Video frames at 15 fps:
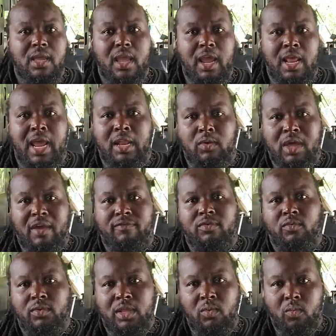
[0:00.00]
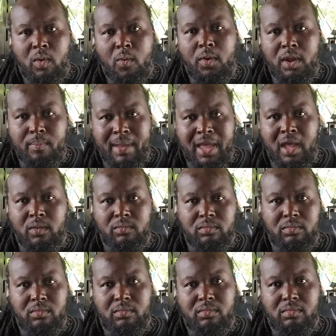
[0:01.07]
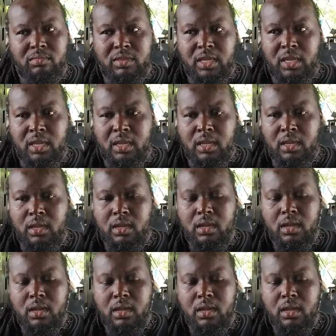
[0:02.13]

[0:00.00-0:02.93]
and I don't have to really worry about the